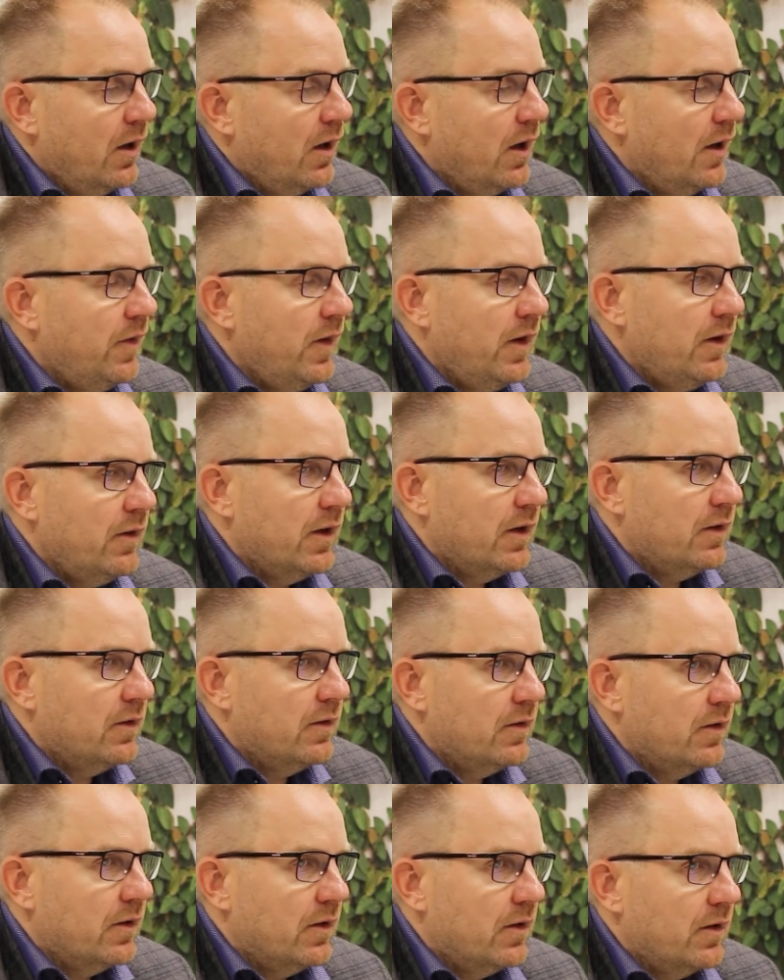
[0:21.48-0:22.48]
I think
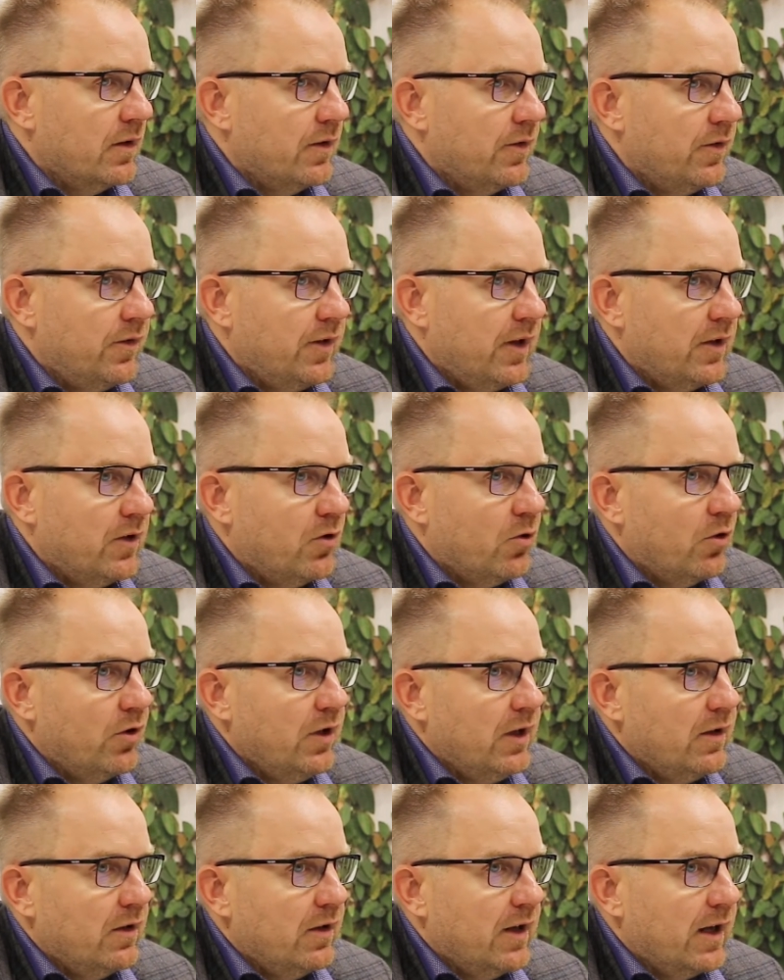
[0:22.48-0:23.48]
that Seth
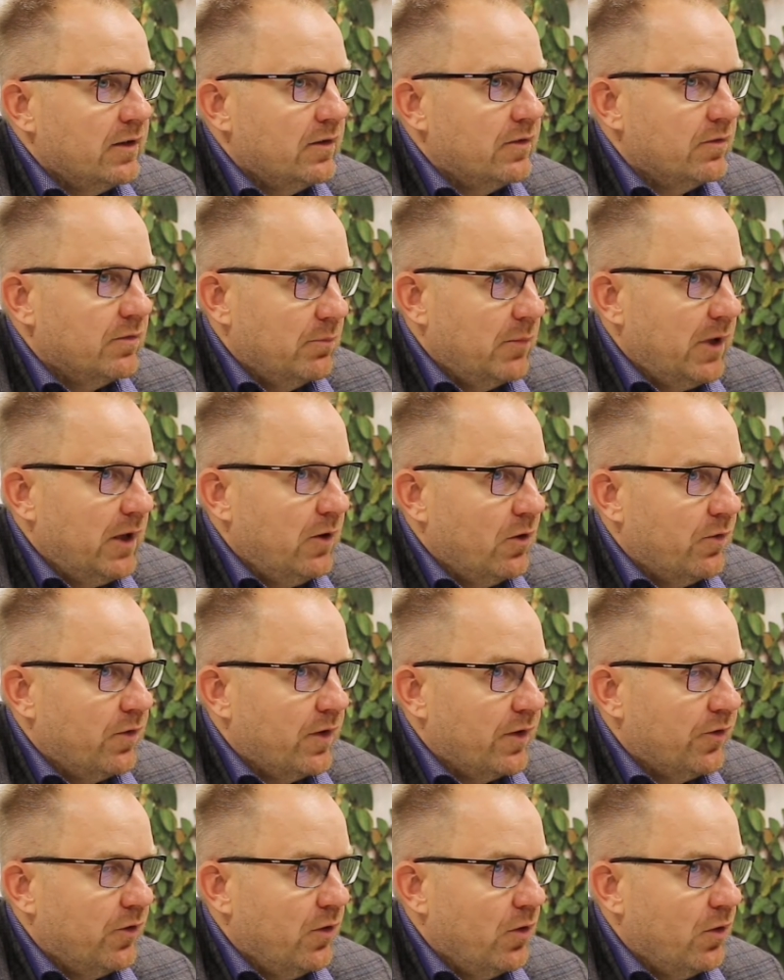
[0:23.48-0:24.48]
Godin, that many
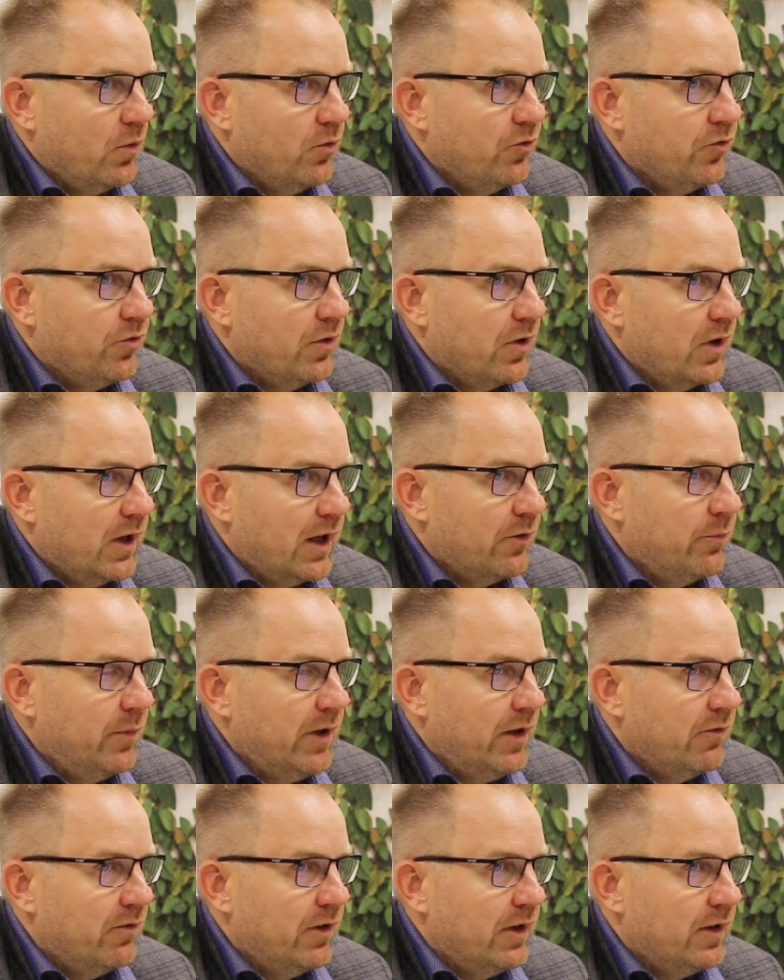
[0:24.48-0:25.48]
of us knows, has
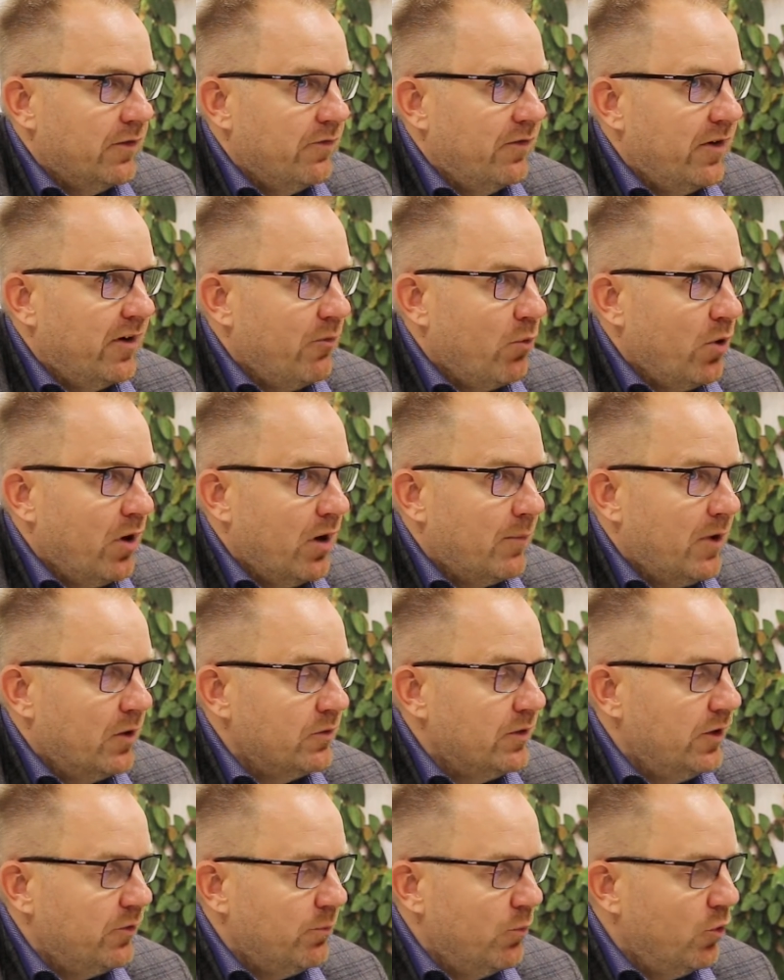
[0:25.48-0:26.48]
been written very well
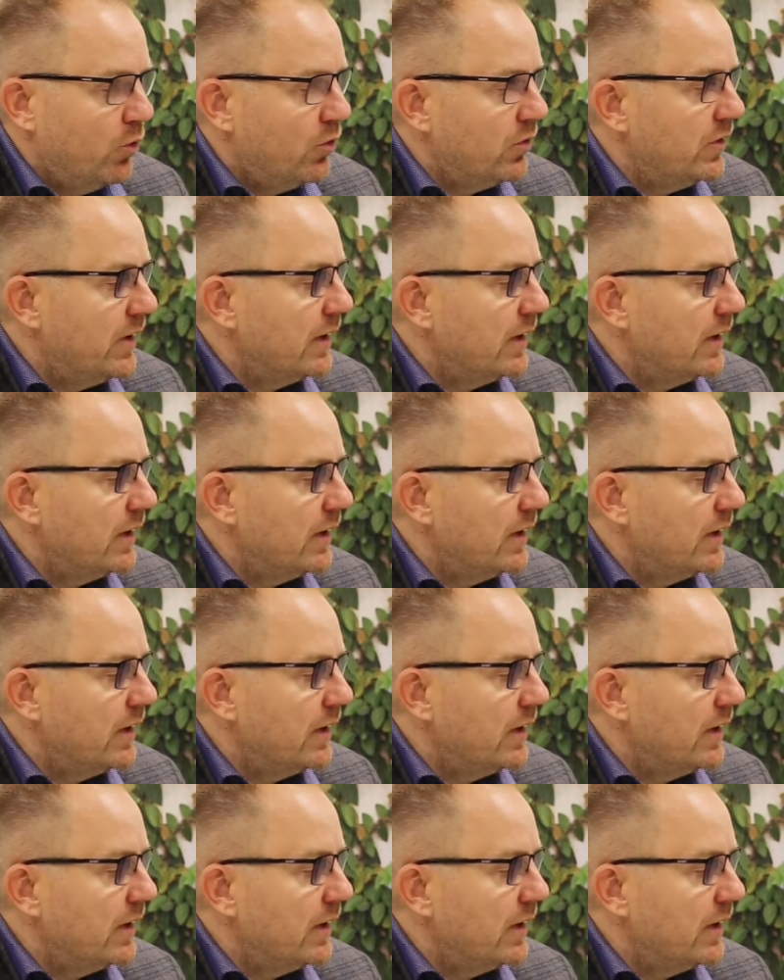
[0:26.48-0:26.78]
about this book,